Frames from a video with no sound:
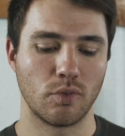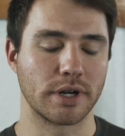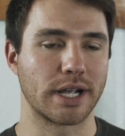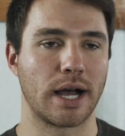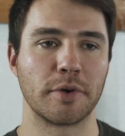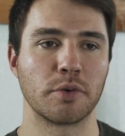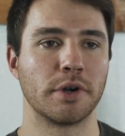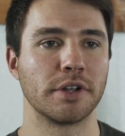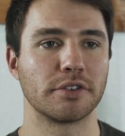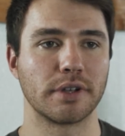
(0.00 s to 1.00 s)
One common
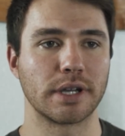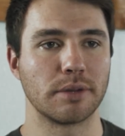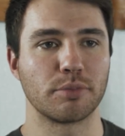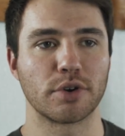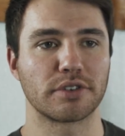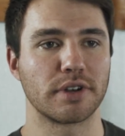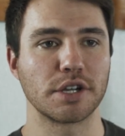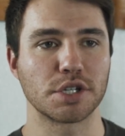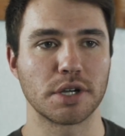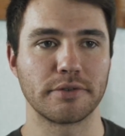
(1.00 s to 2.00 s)
one is like
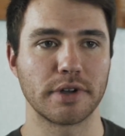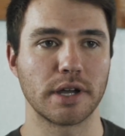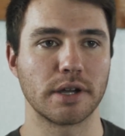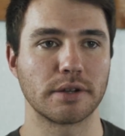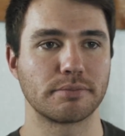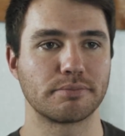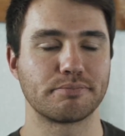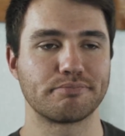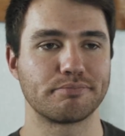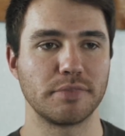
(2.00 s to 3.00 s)
impersonation of a
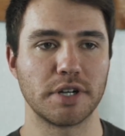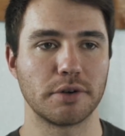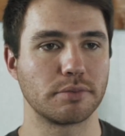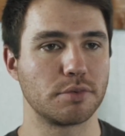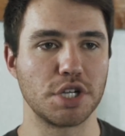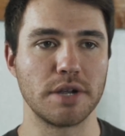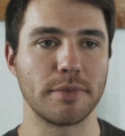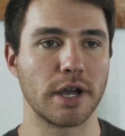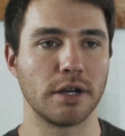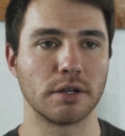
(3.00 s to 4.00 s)

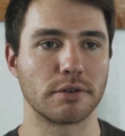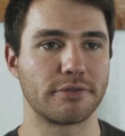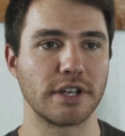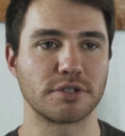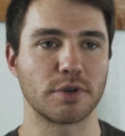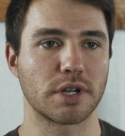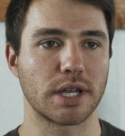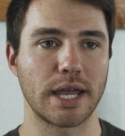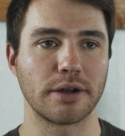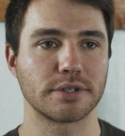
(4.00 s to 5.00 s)
Gmail or Facebook
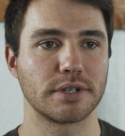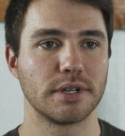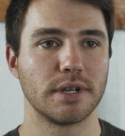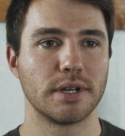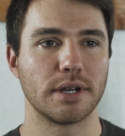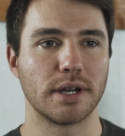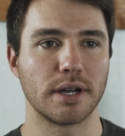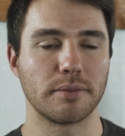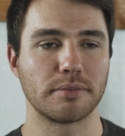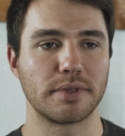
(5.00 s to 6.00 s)
account.
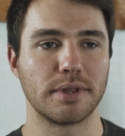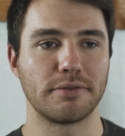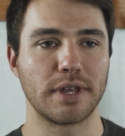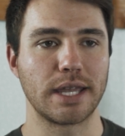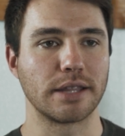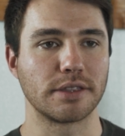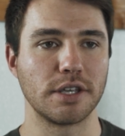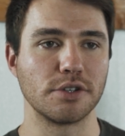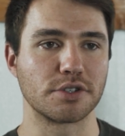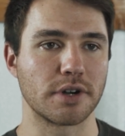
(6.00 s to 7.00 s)
If they get the
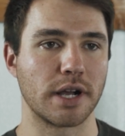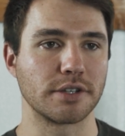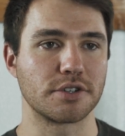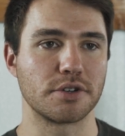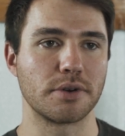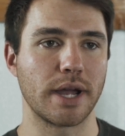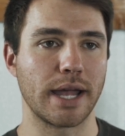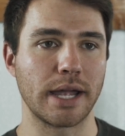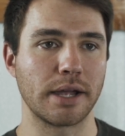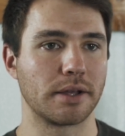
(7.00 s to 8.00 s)
user onto
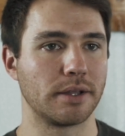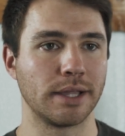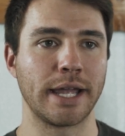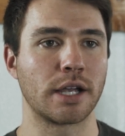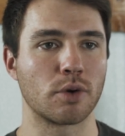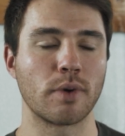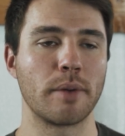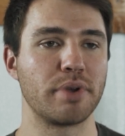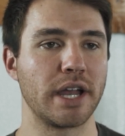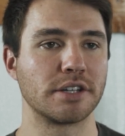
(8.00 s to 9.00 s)
a link or
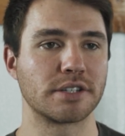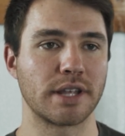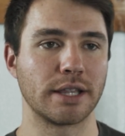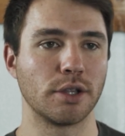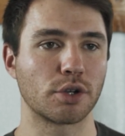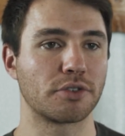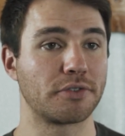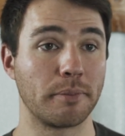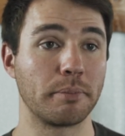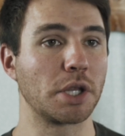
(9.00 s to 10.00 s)
web page that looks
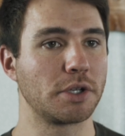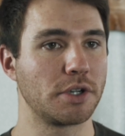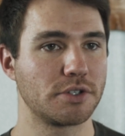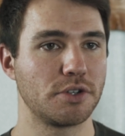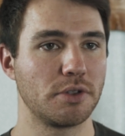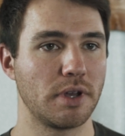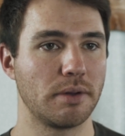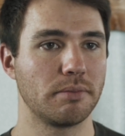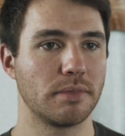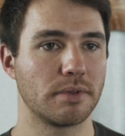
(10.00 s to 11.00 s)
familiar to
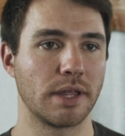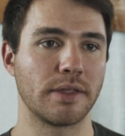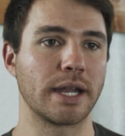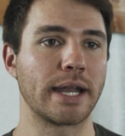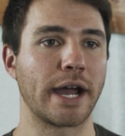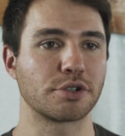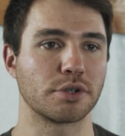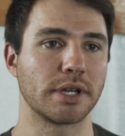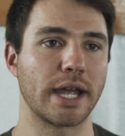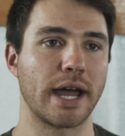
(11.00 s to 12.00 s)
them, then they
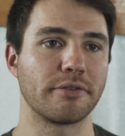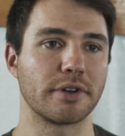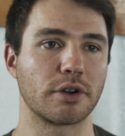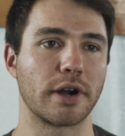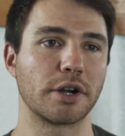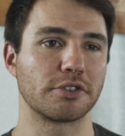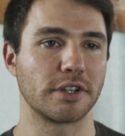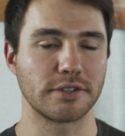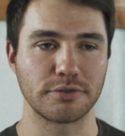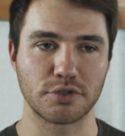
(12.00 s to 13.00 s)
naturally have a greater
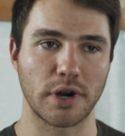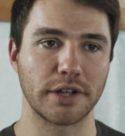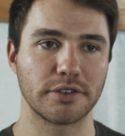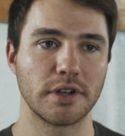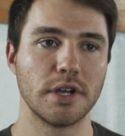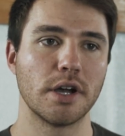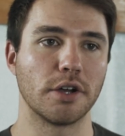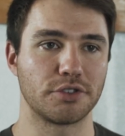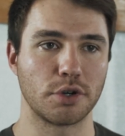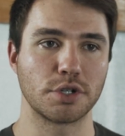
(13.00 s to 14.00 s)
sense of trust
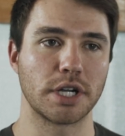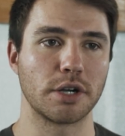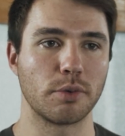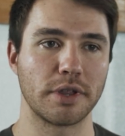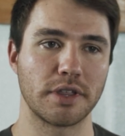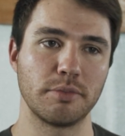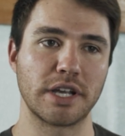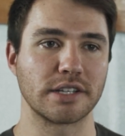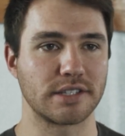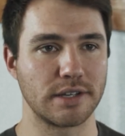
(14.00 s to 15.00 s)
associated with it
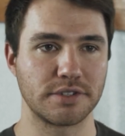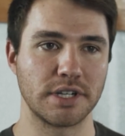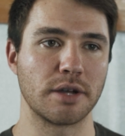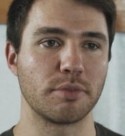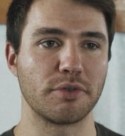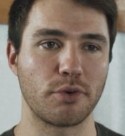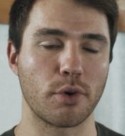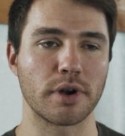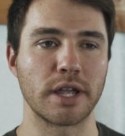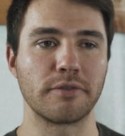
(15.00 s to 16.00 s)
because they've seen it
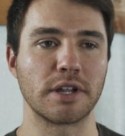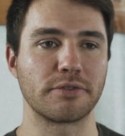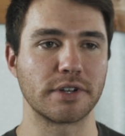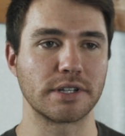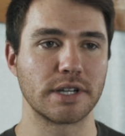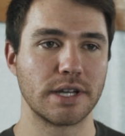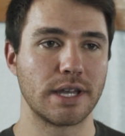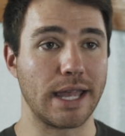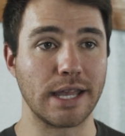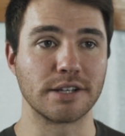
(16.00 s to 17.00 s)
before, even if it
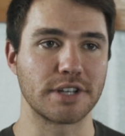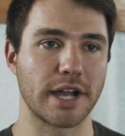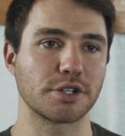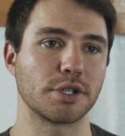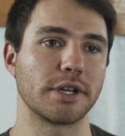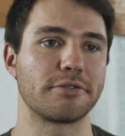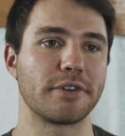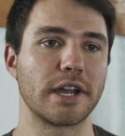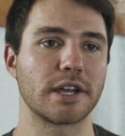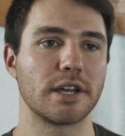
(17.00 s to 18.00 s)
is actually a
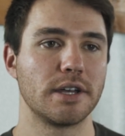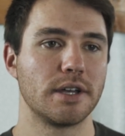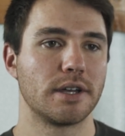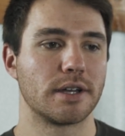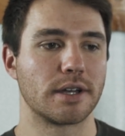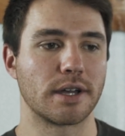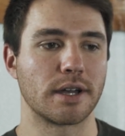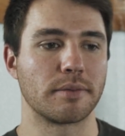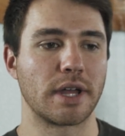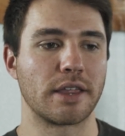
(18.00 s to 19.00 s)
fake.
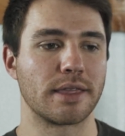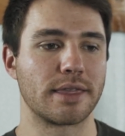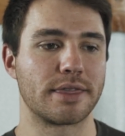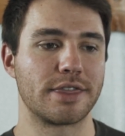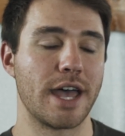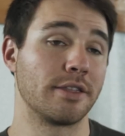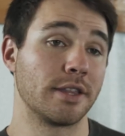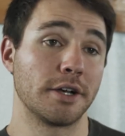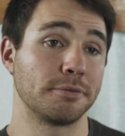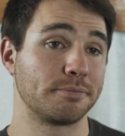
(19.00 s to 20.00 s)
And then
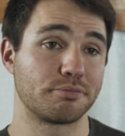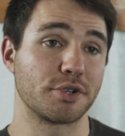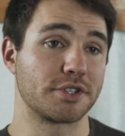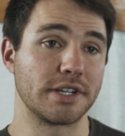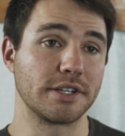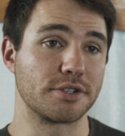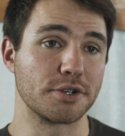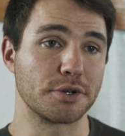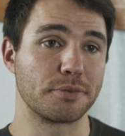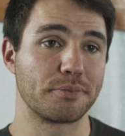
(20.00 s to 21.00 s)
they'll proceed
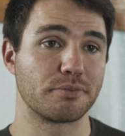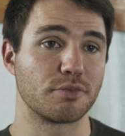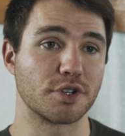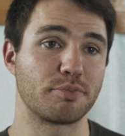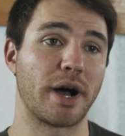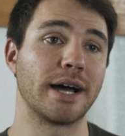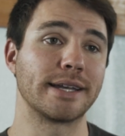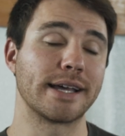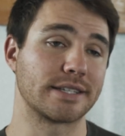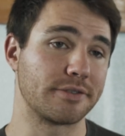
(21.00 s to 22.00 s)
to
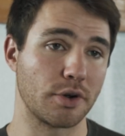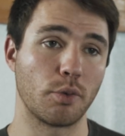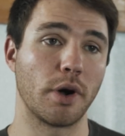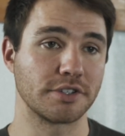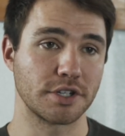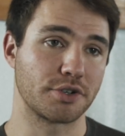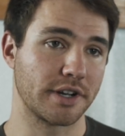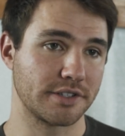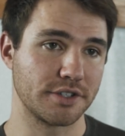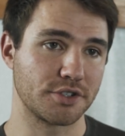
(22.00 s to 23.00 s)
respond as if it was a
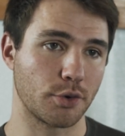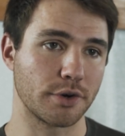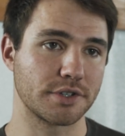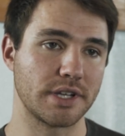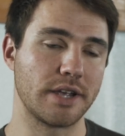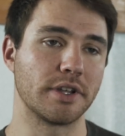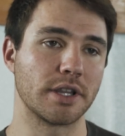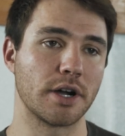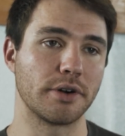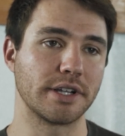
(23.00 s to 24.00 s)
trusted source, even
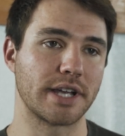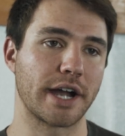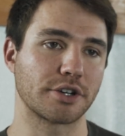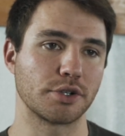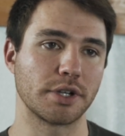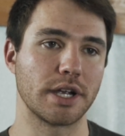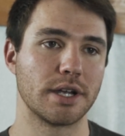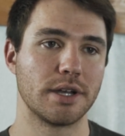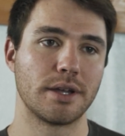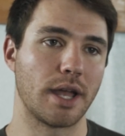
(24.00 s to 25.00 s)
though it's actually
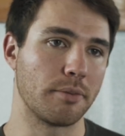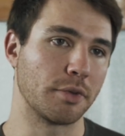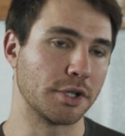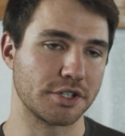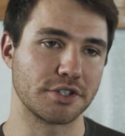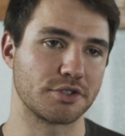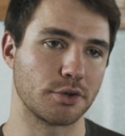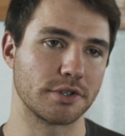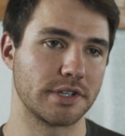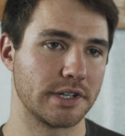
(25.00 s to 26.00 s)
a malicious
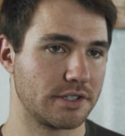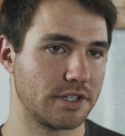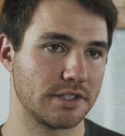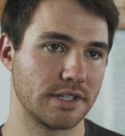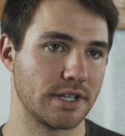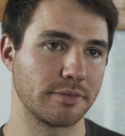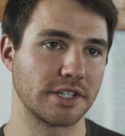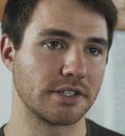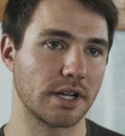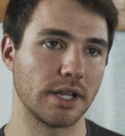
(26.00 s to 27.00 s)
source that is just
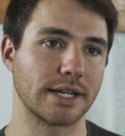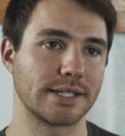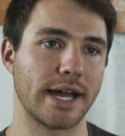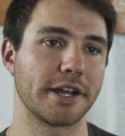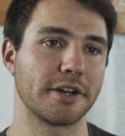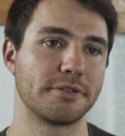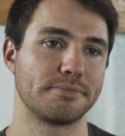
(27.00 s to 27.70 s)
attempting to collect data.